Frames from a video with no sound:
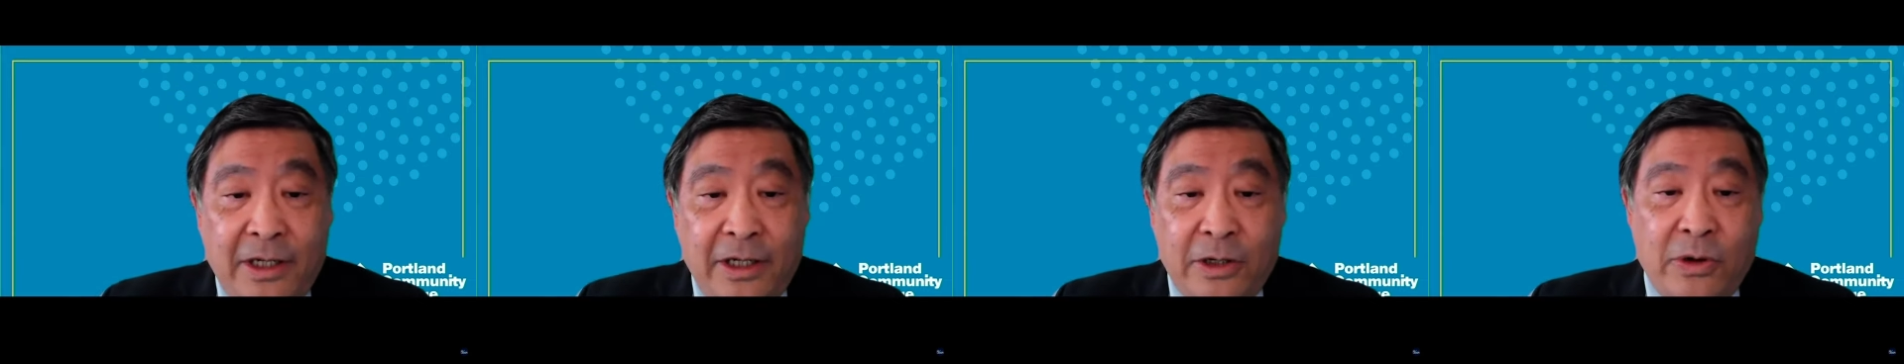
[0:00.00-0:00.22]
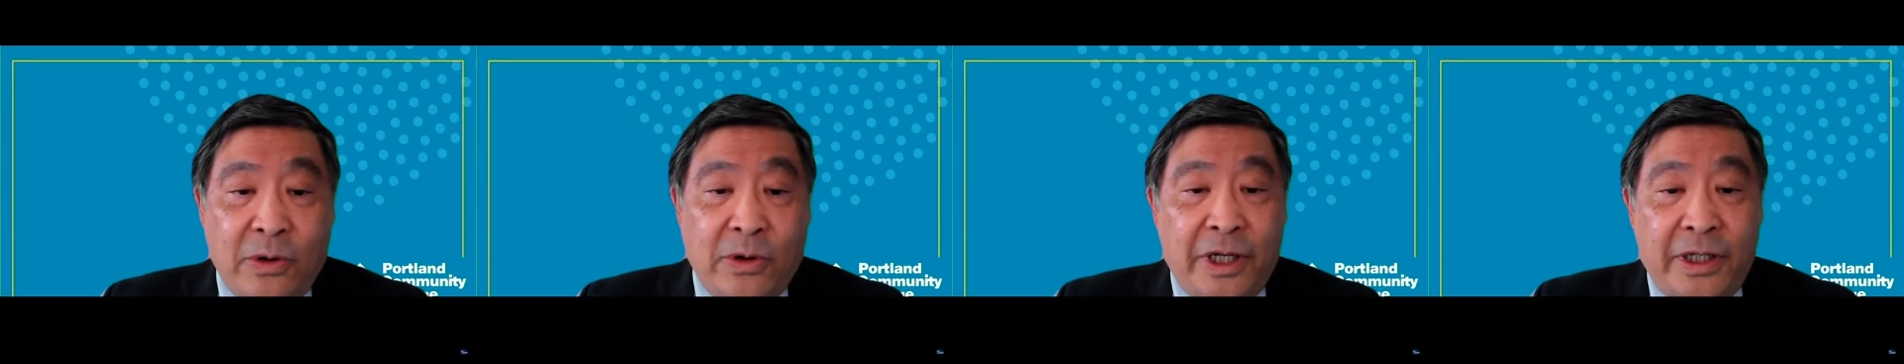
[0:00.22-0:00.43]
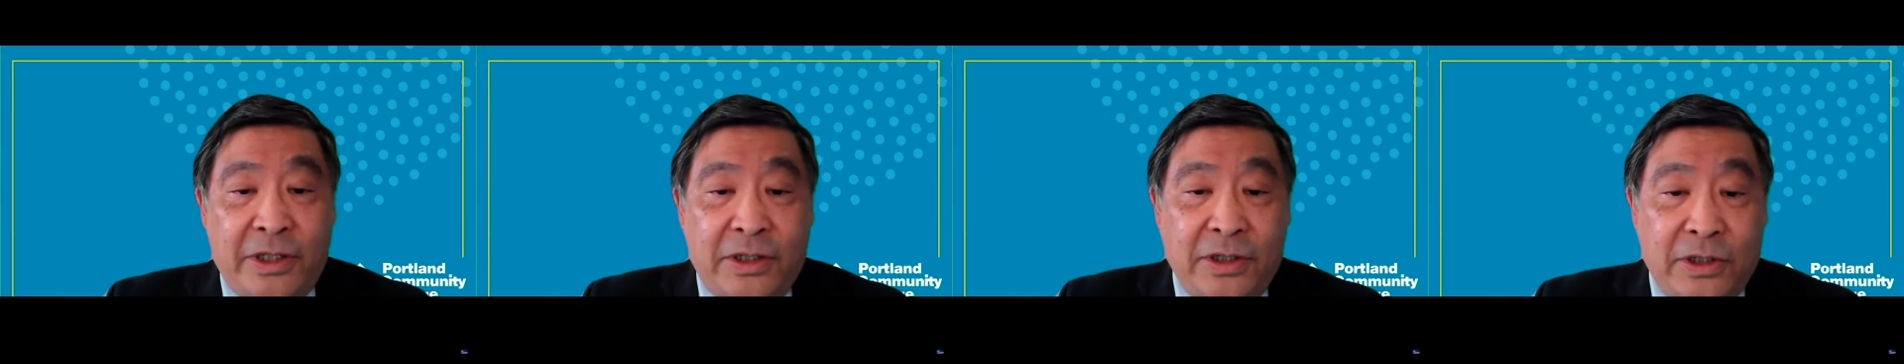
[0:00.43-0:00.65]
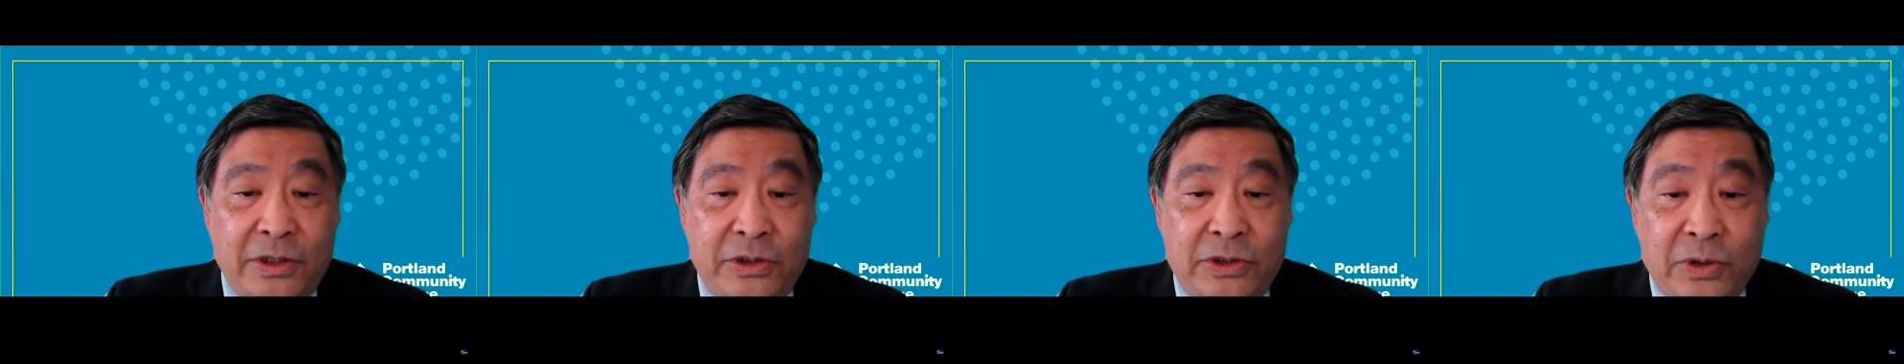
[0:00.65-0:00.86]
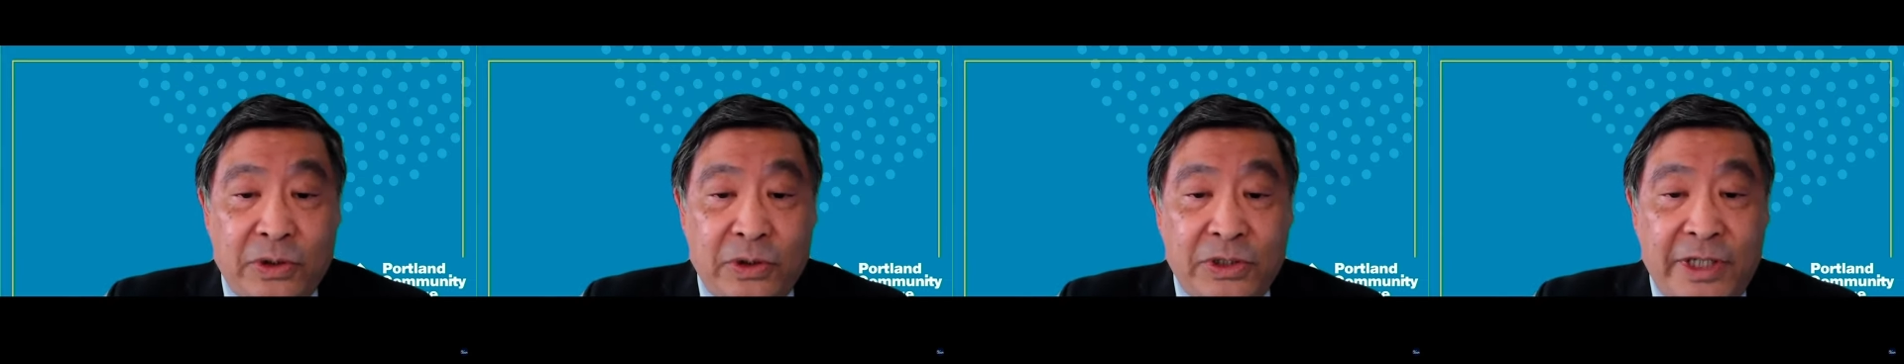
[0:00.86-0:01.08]
According to
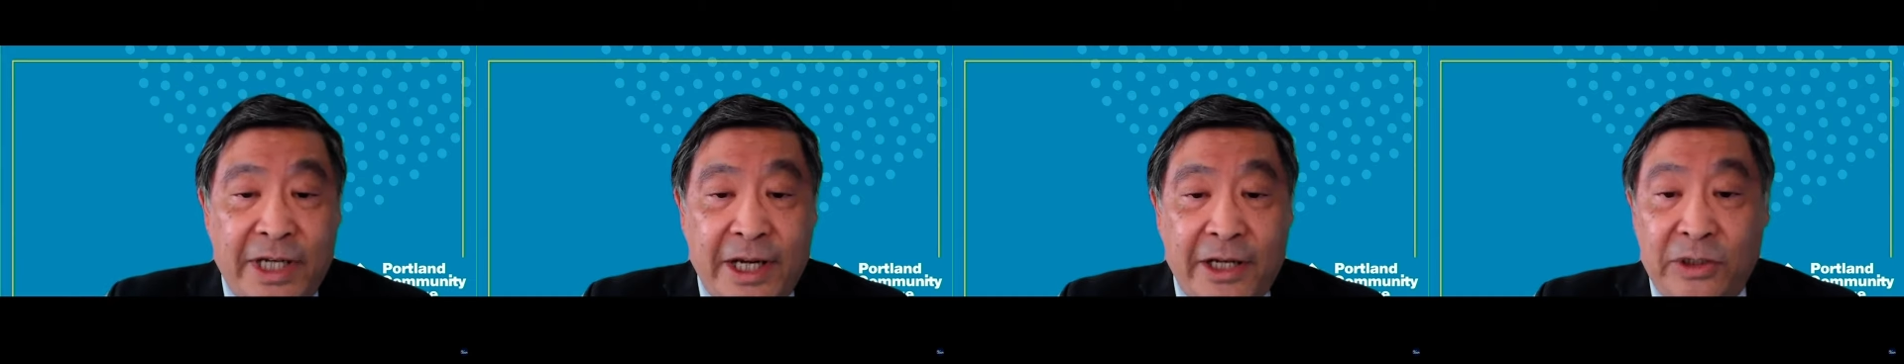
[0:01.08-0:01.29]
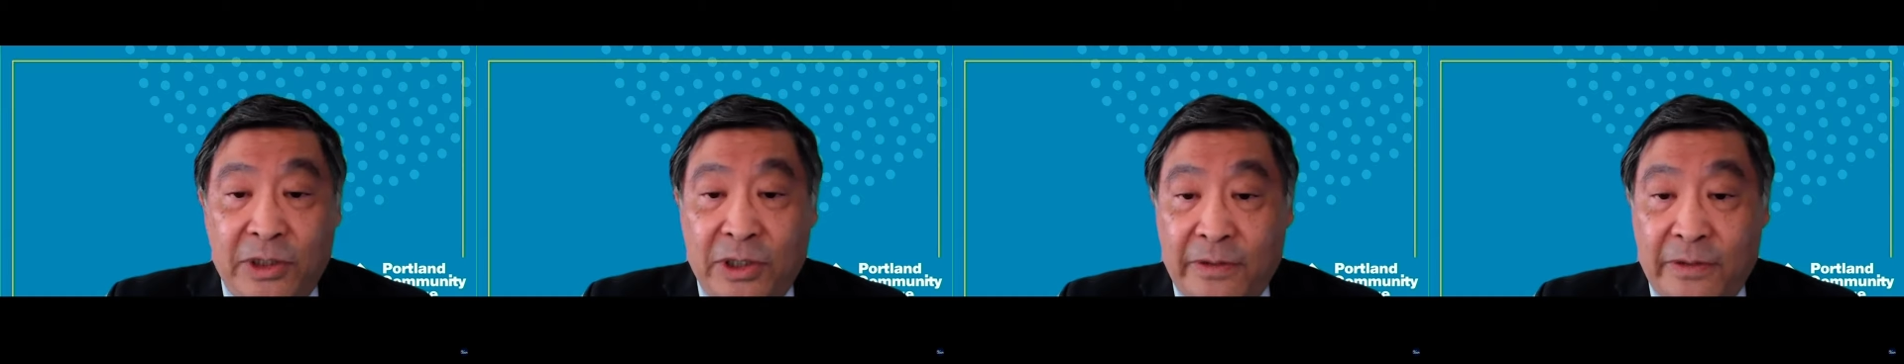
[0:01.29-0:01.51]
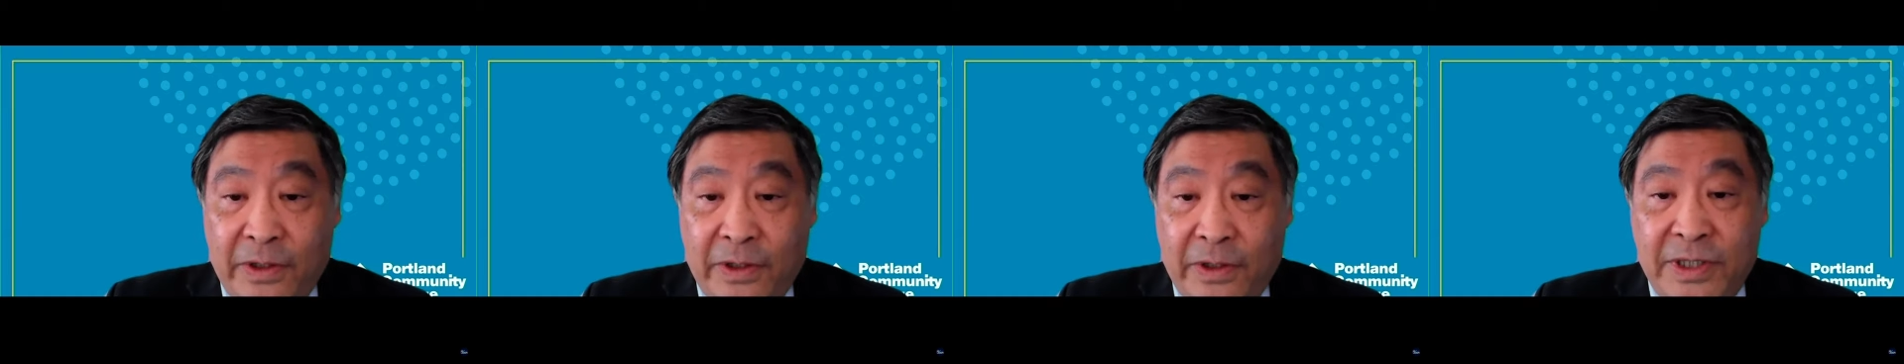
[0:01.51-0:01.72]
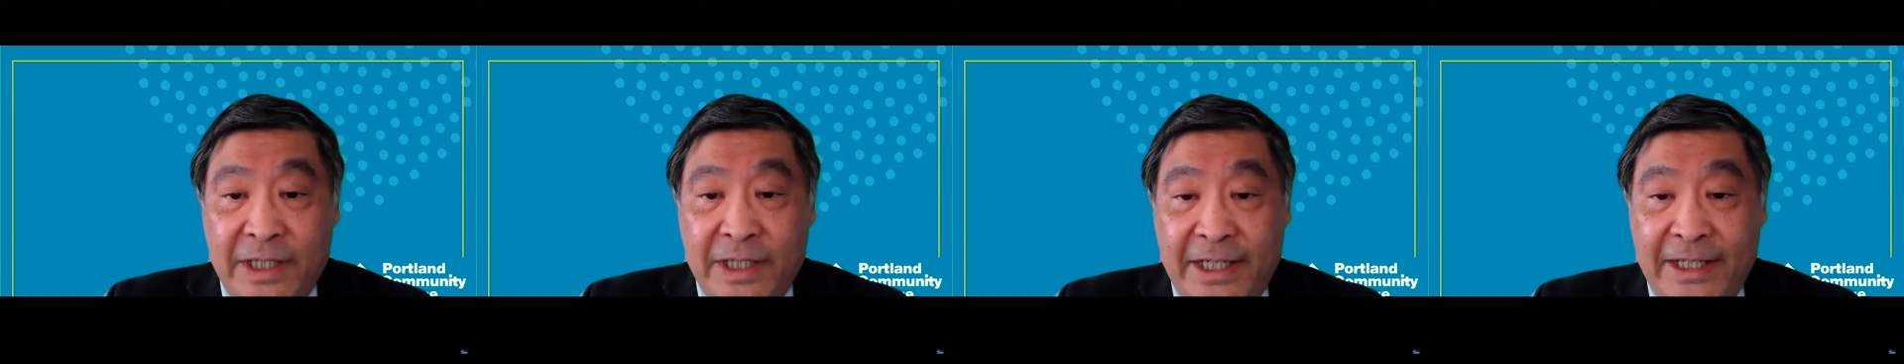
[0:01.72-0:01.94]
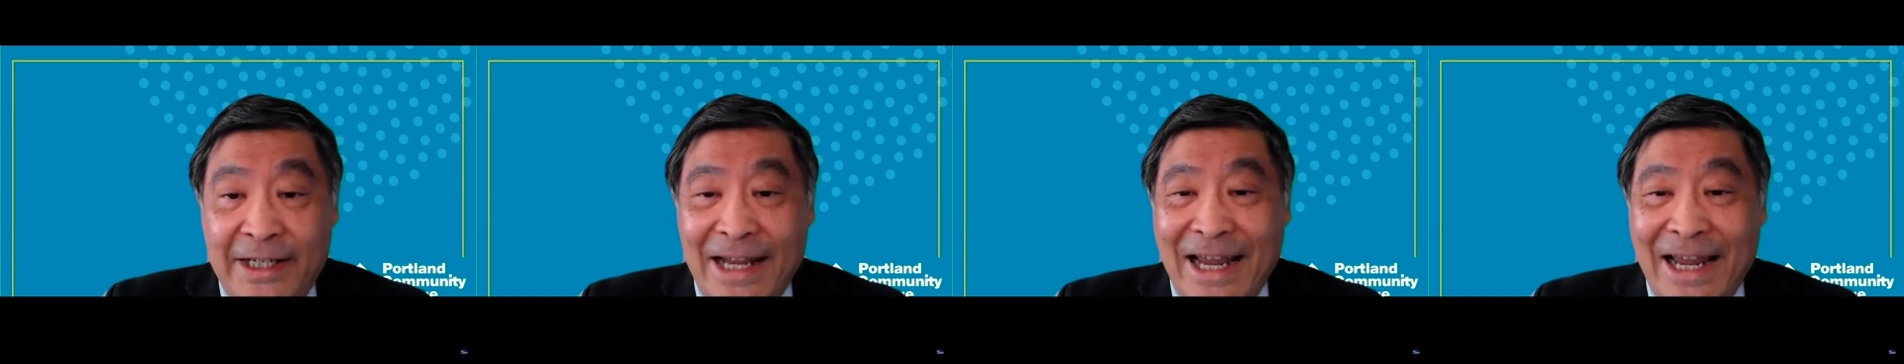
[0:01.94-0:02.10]
Georgetown University,